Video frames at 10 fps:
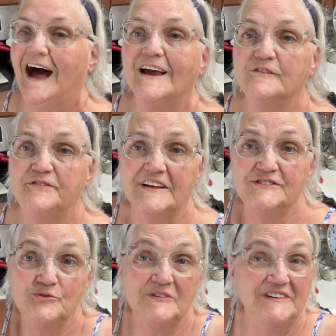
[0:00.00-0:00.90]
I don't feel
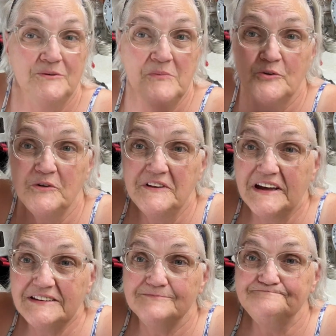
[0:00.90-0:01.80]
like doing it in the middle of the
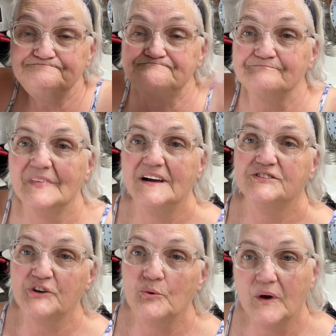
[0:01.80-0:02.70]
night.
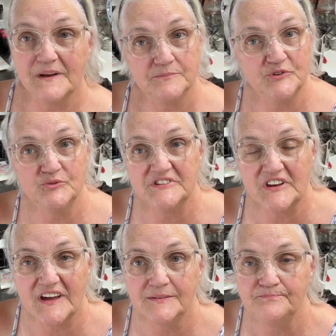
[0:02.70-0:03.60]
So what I'm doing
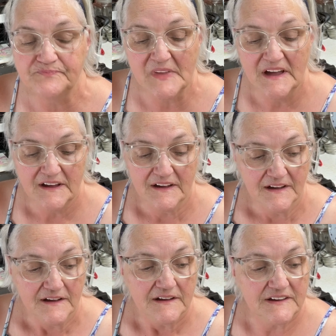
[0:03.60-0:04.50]
today
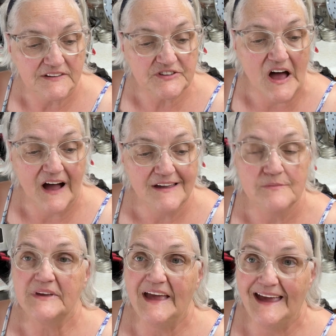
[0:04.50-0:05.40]
is I
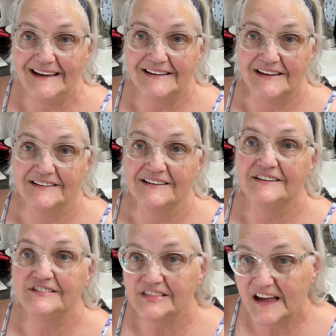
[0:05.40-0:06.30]
am
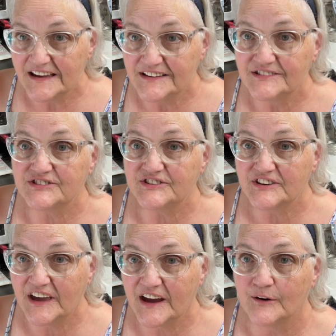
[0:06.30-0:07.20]
canning
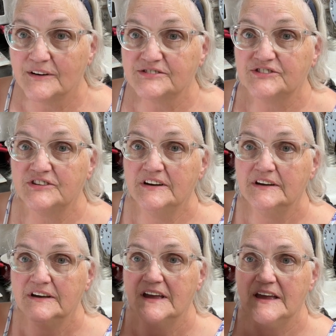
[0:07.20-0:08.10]
glazed carrots
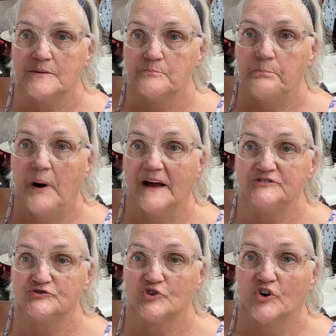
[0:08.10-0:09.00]
in
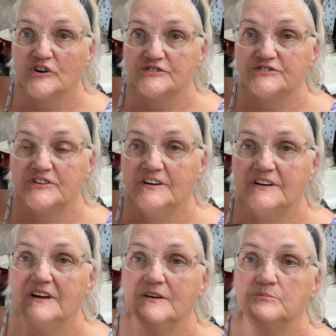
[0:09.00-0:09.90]
pint jars
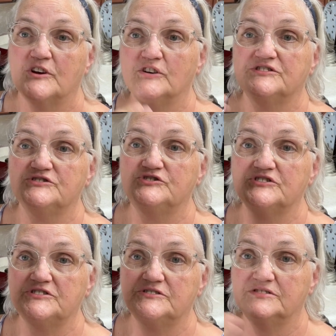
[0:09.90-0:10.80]
because it's
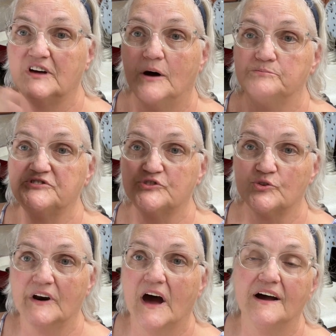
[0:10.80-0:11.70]
just the
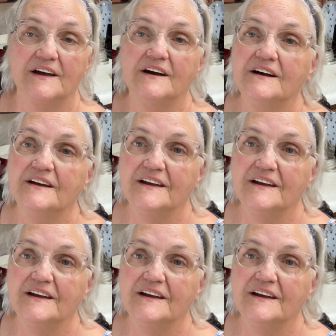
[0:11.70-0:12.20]
hubster and I.